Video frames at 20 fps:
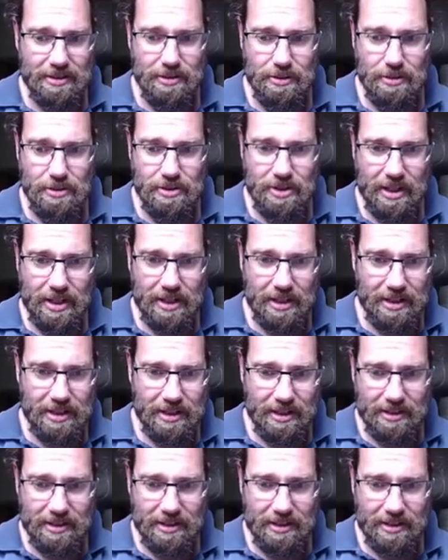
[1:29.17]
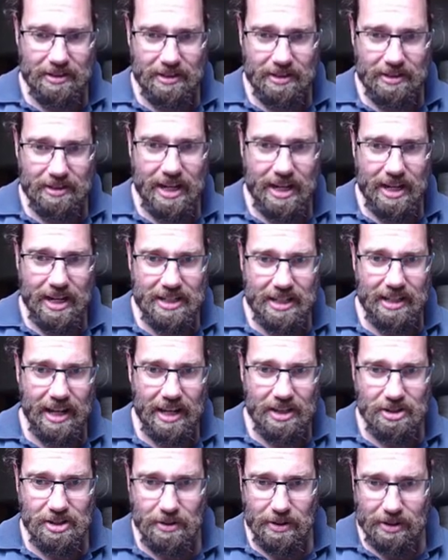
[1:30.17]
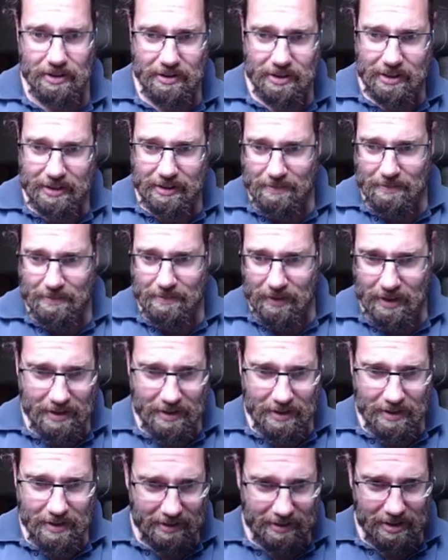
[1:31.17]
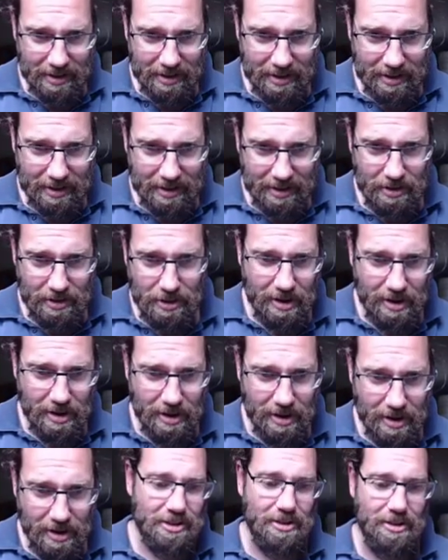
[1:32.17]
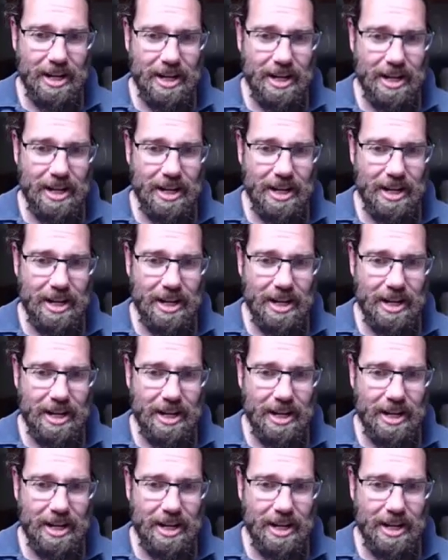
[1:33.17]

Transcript: user ID and so on user underscore